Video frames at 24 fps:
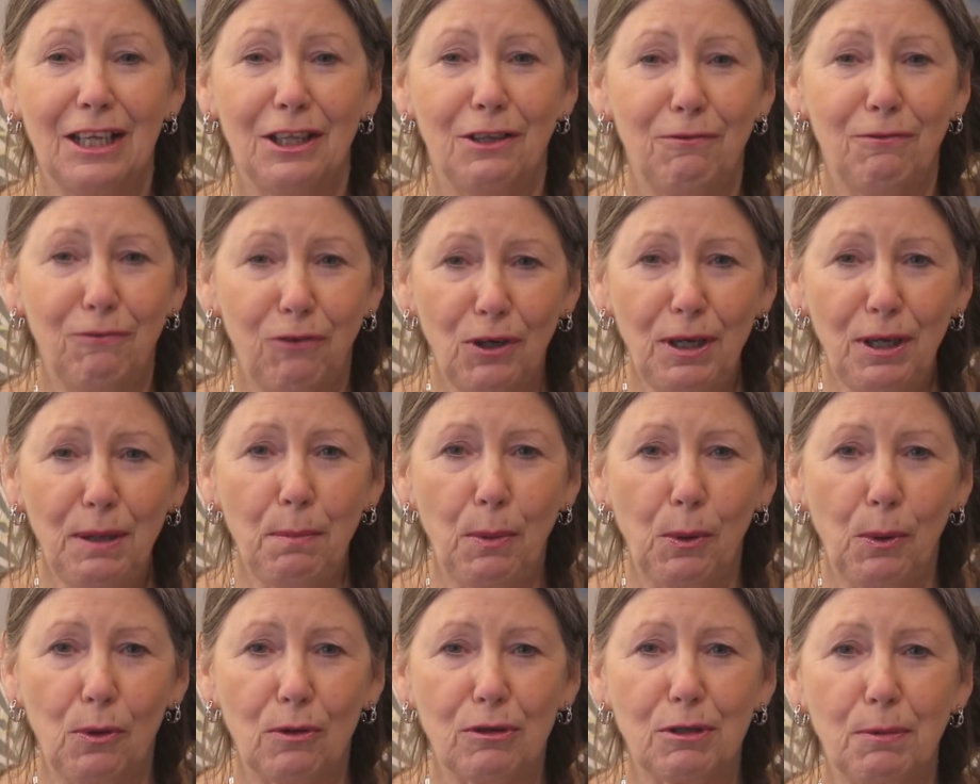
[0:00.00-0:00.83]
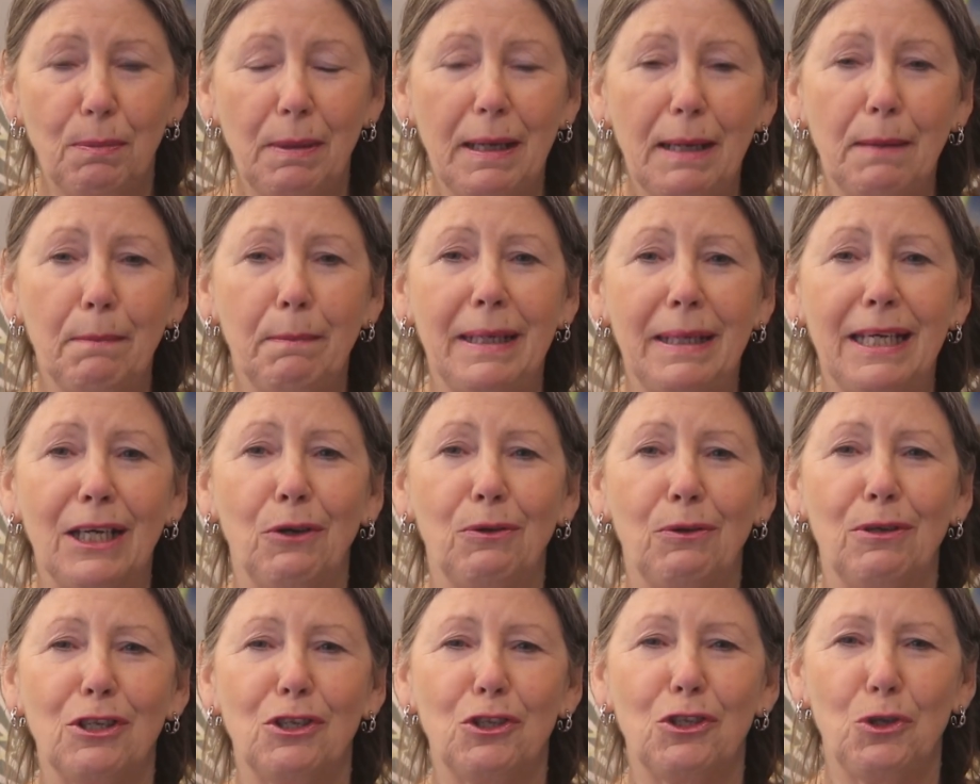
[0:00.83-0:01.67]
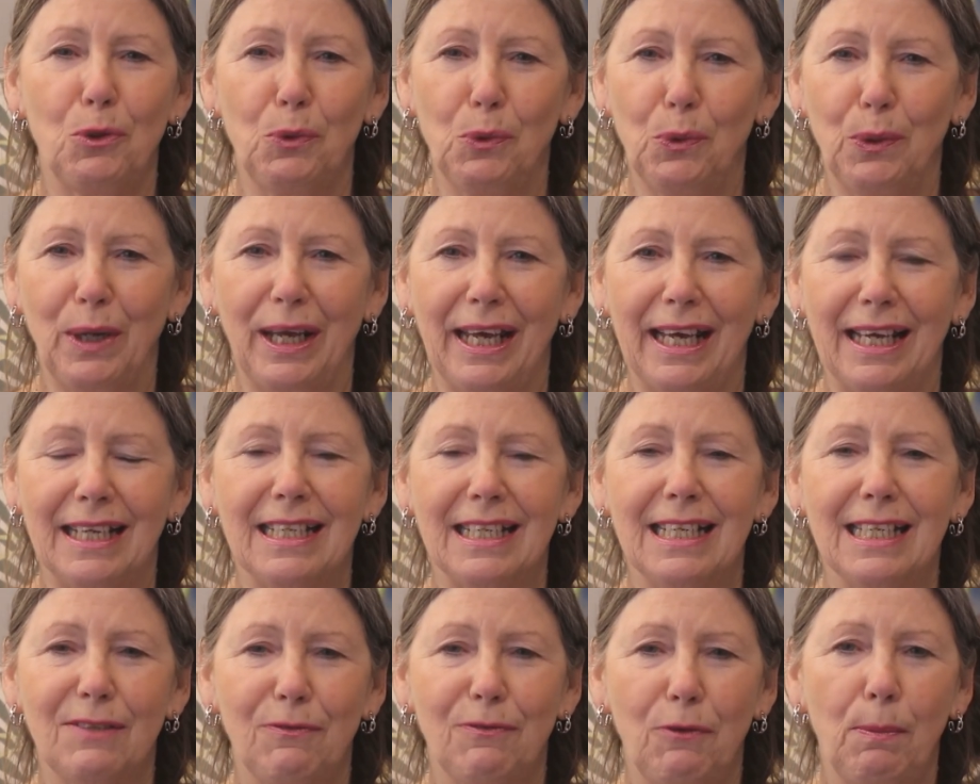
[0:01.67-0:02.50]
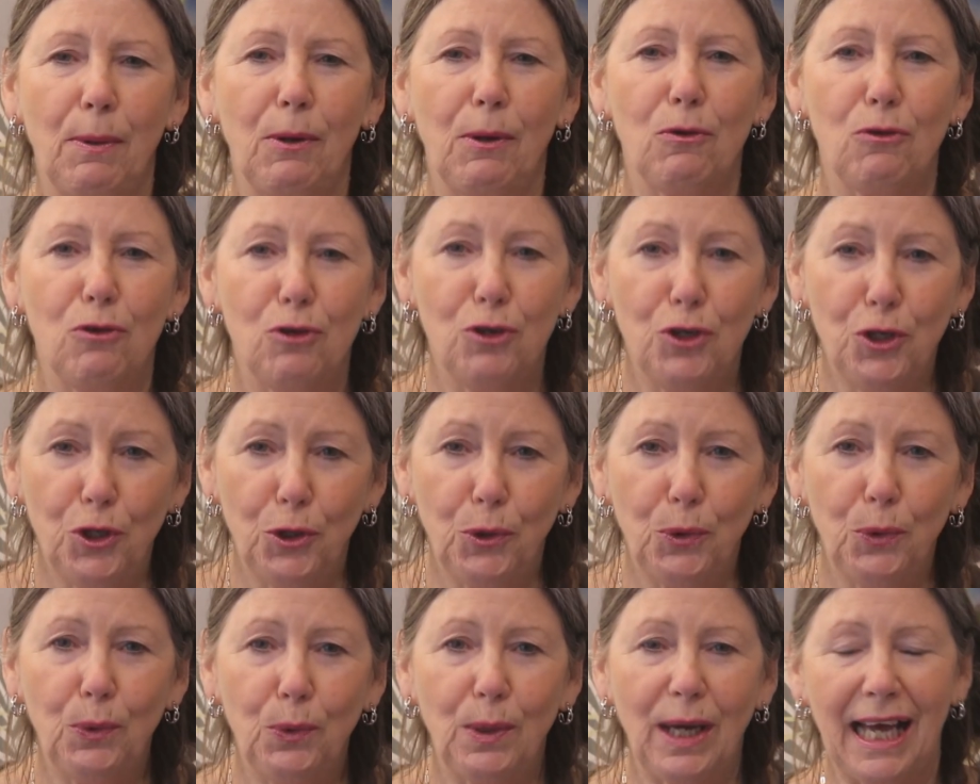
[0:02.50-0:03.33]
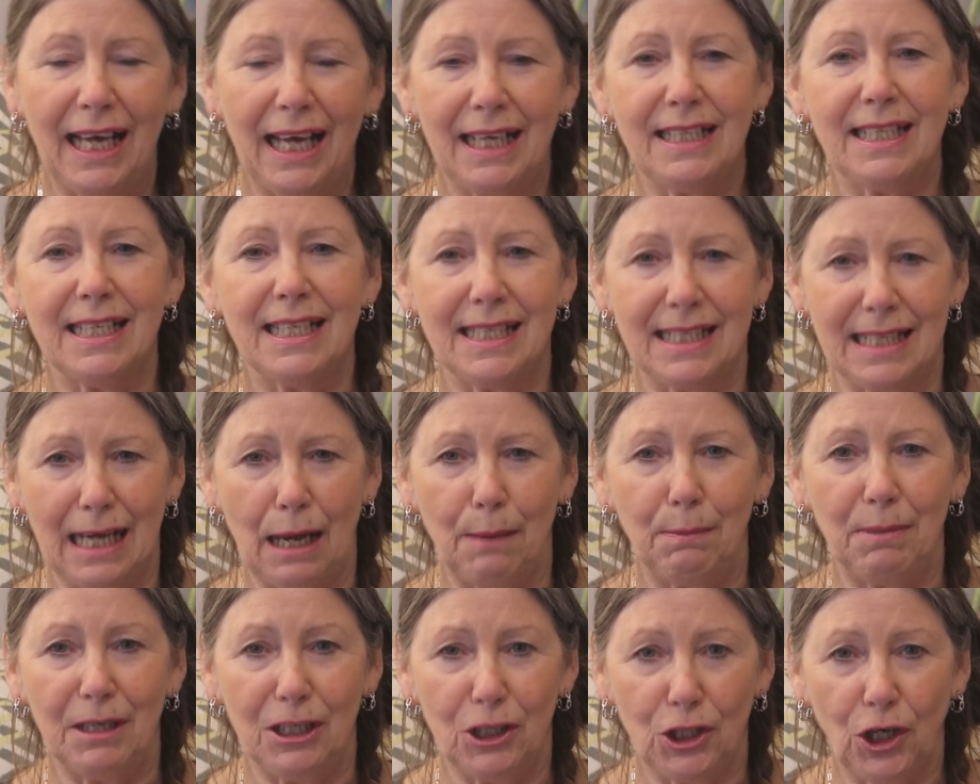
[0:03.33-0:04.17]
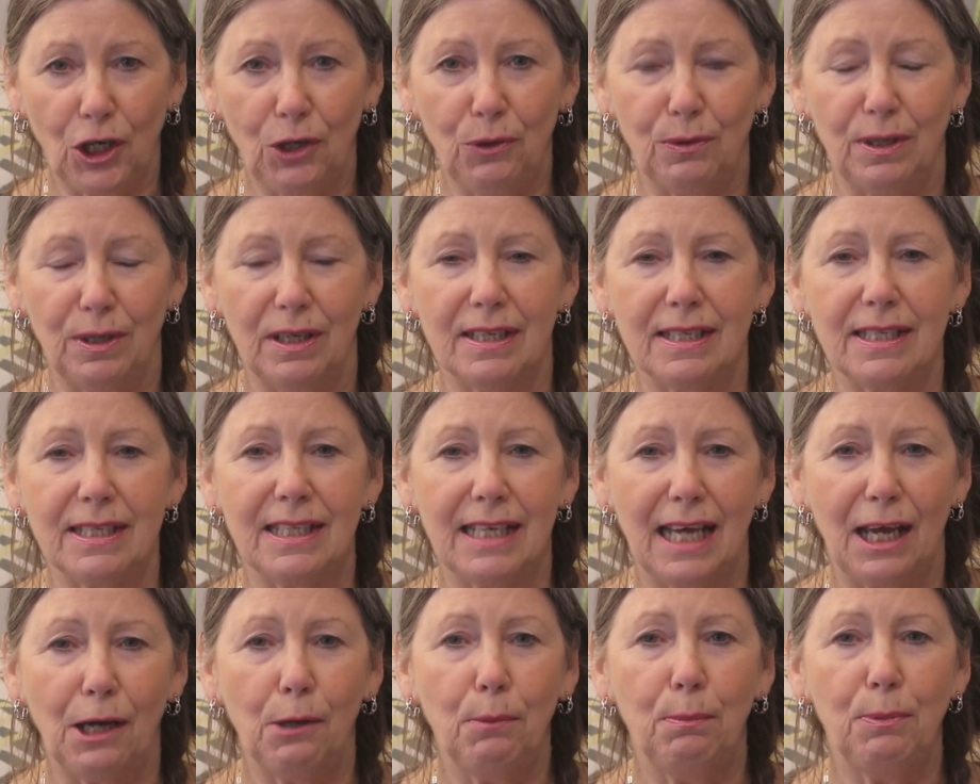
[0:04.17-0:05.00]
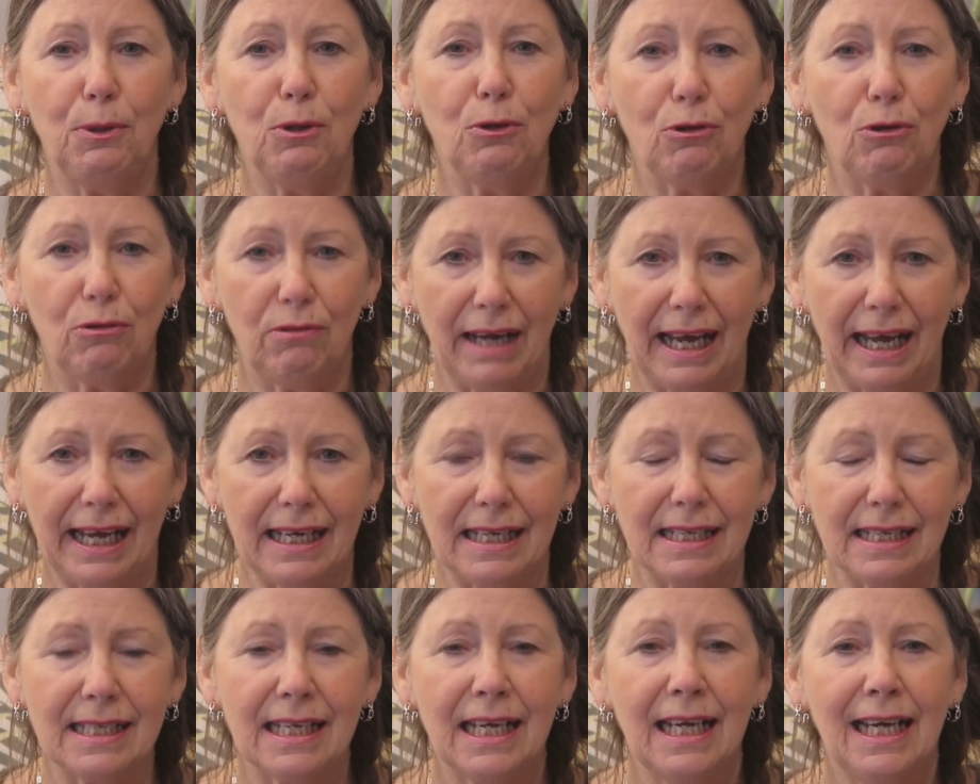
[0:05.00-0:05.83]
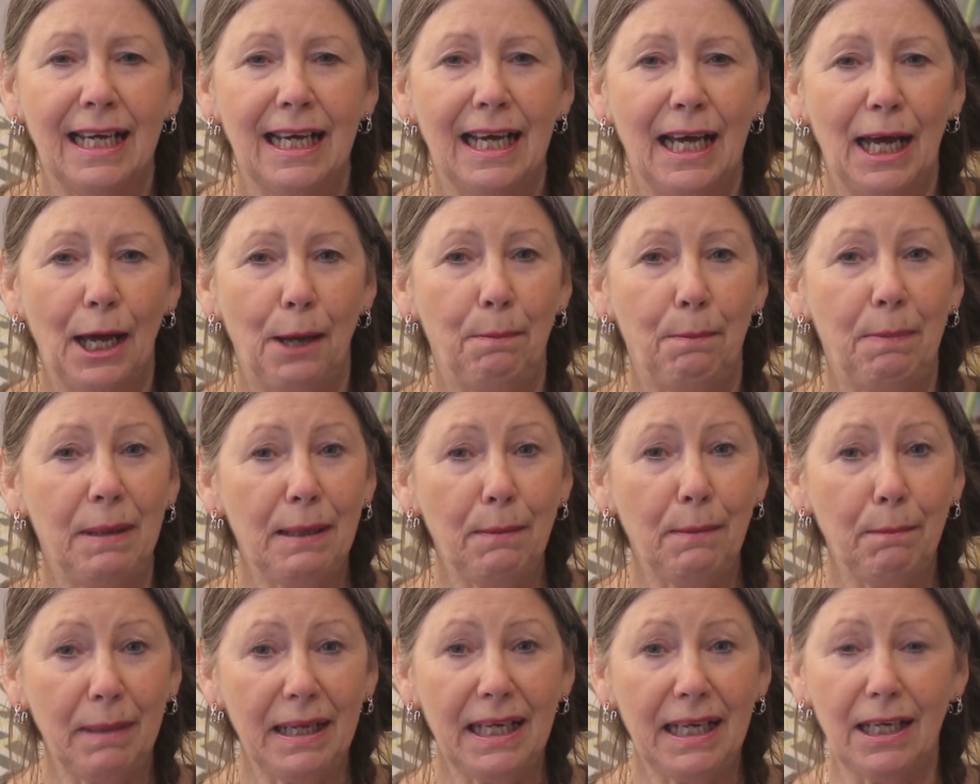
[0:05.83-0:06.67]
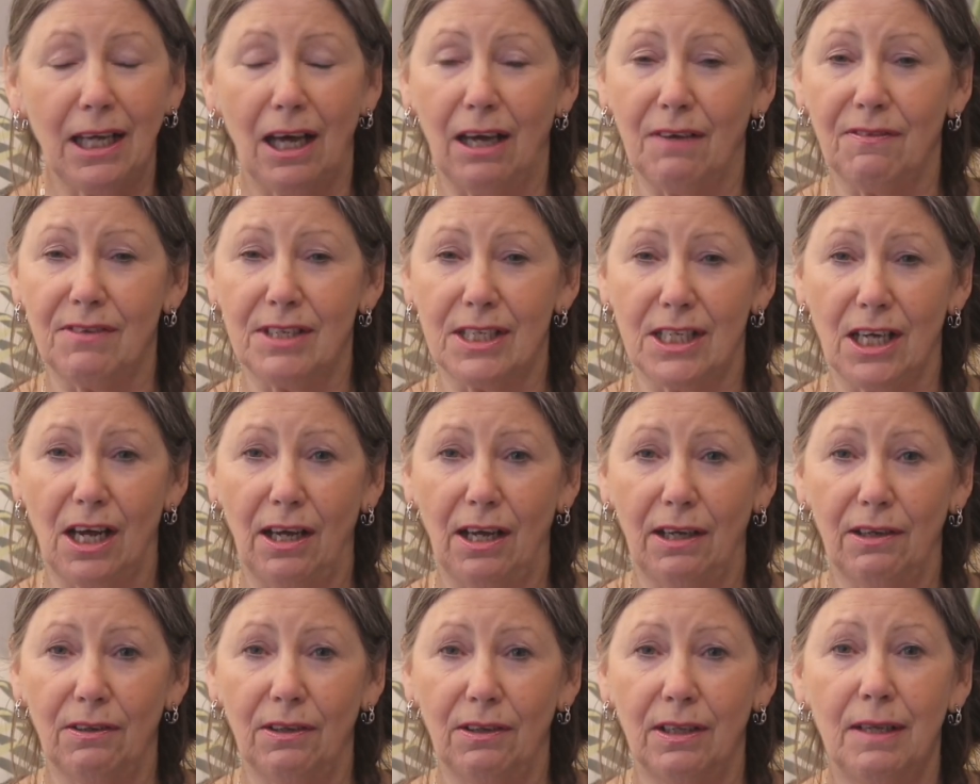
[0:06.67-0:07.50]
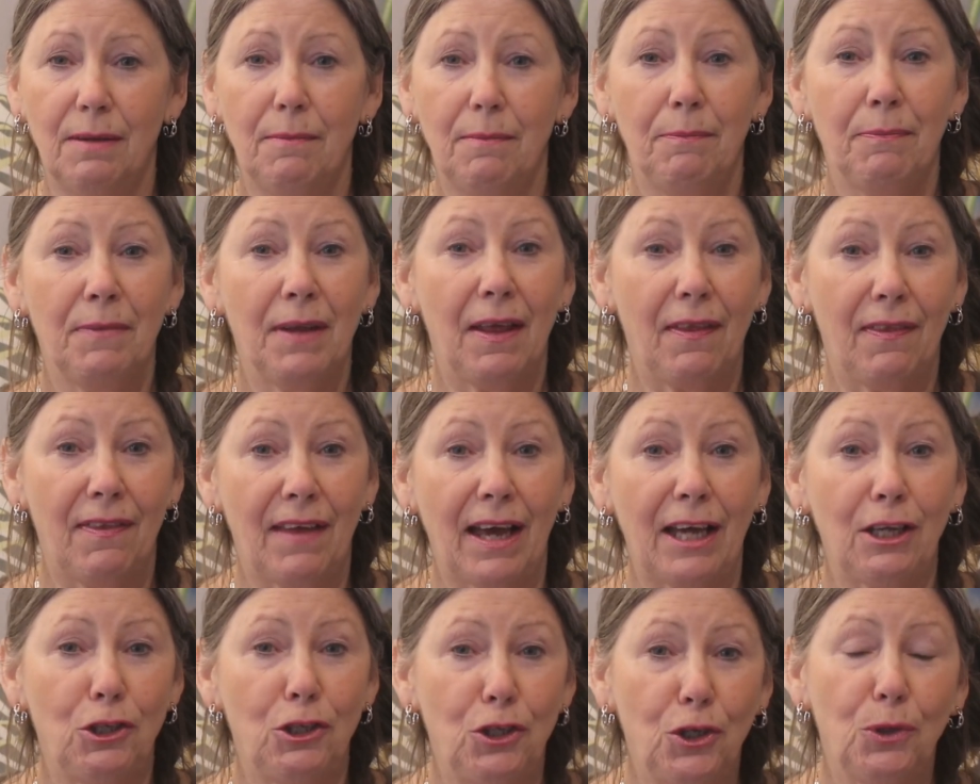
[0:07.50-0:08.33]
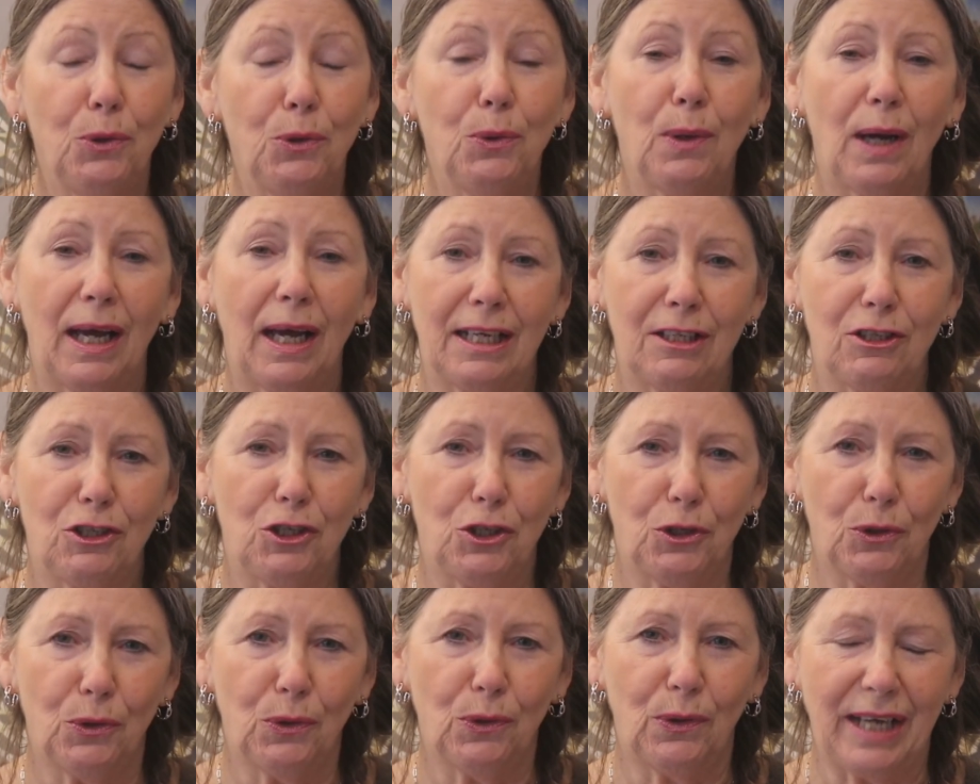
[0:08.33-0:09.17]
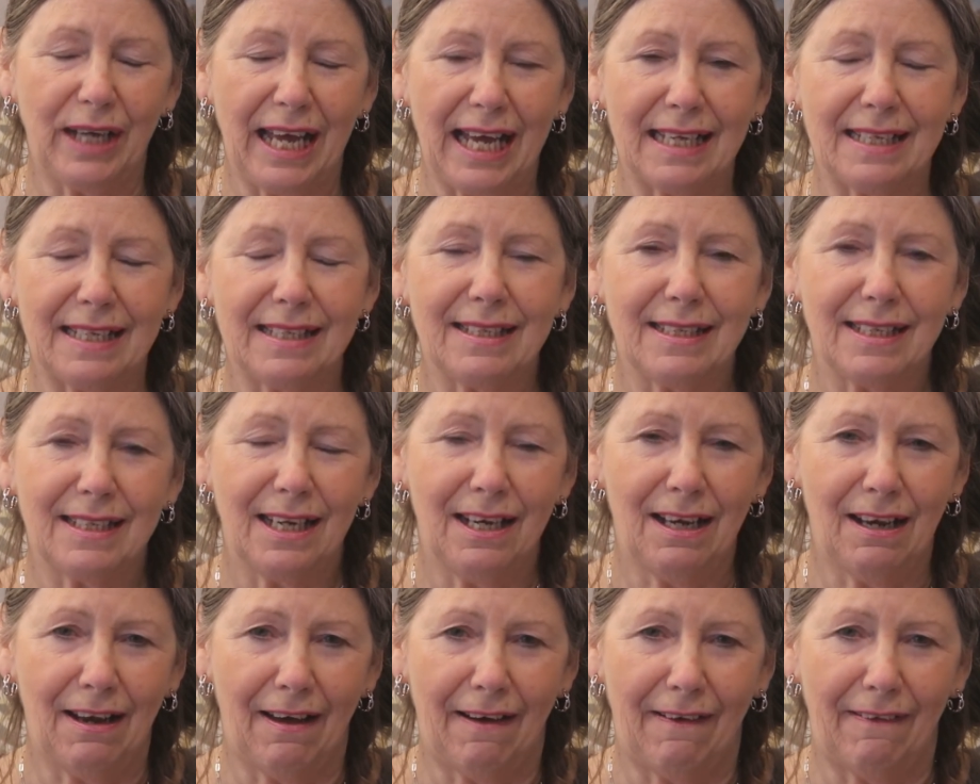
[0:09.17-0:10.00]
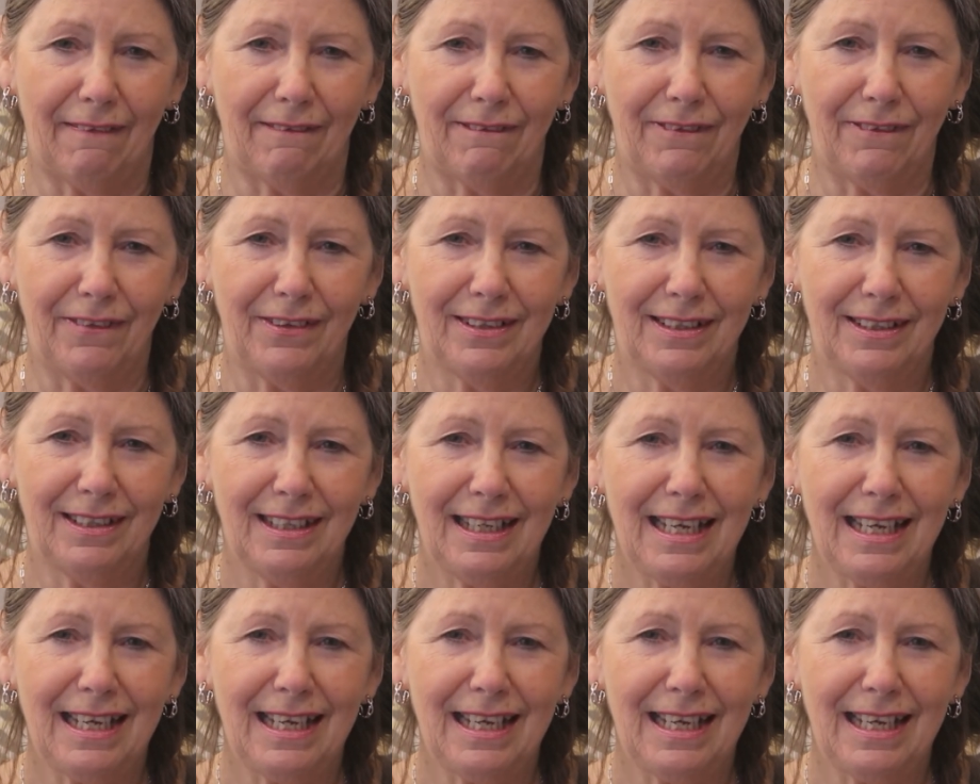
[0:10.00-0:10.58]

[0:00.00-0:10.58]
The fully booked B&B owner's toolkit is for both new and established owners to help you create a B&B lifestyle that you and your guests love.